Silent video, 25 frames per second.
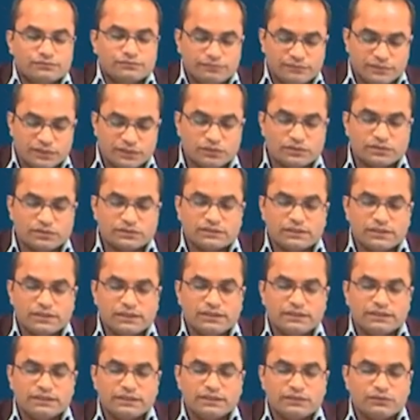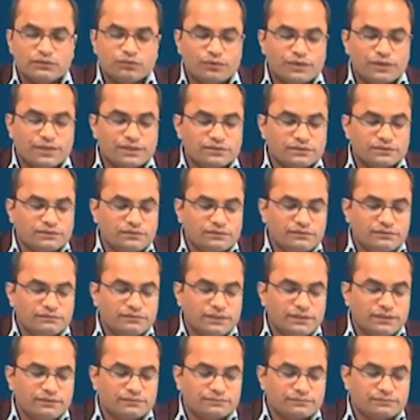because it is a linear equation
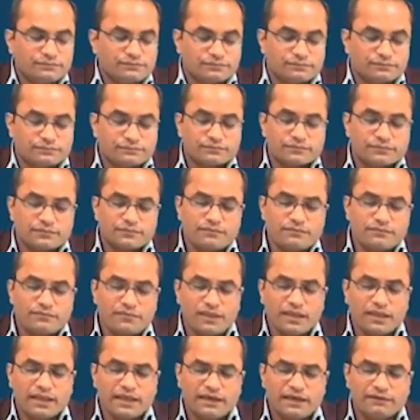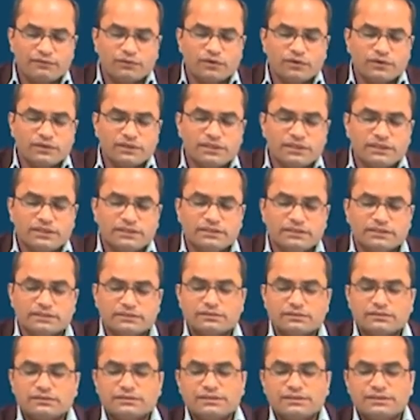we have already
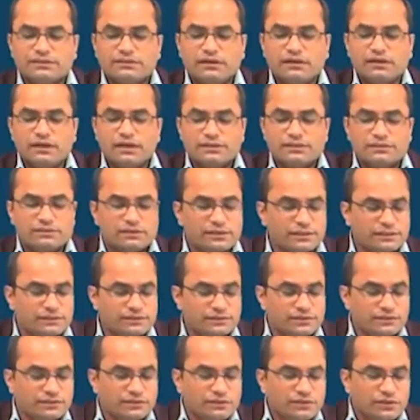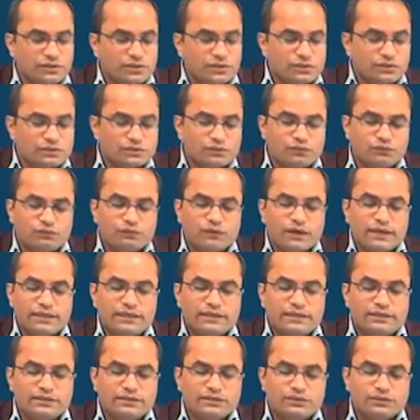discussed in the last lecture. So, y
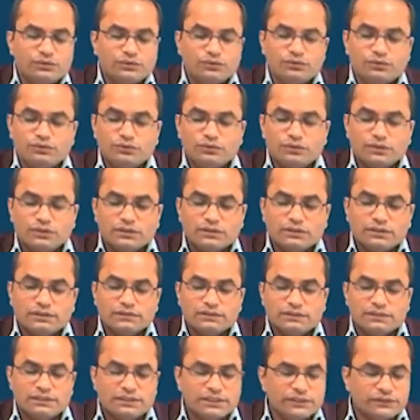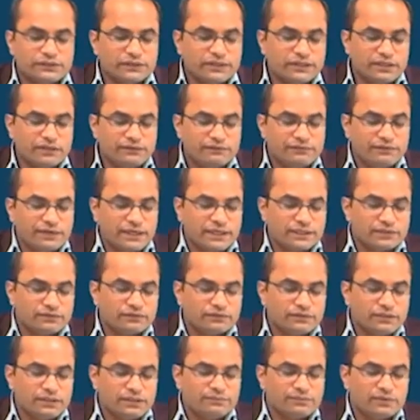into this integrating
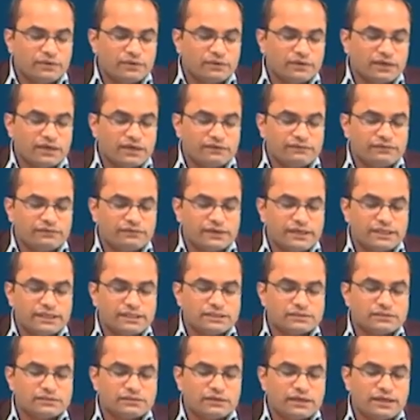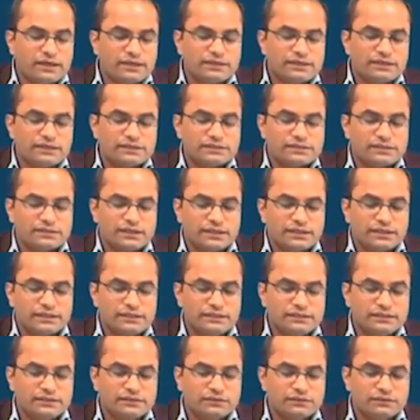factor e power alpha x the right hand side
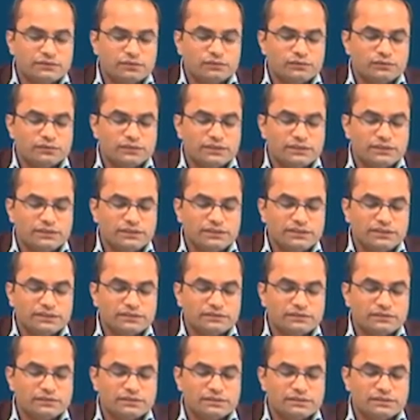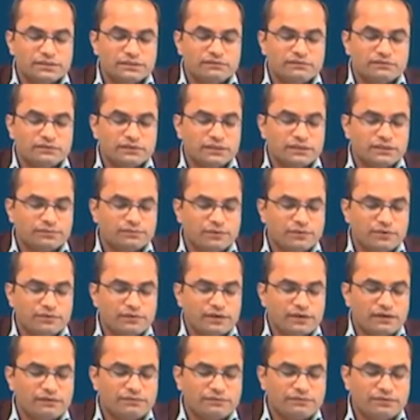here over the integral c 1 e
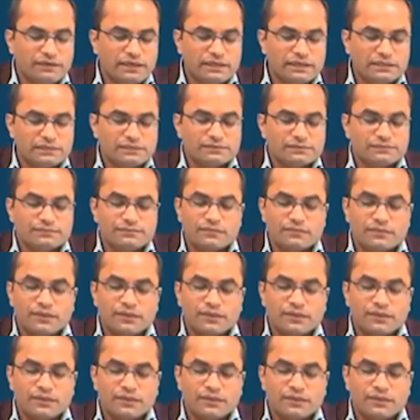power alpha x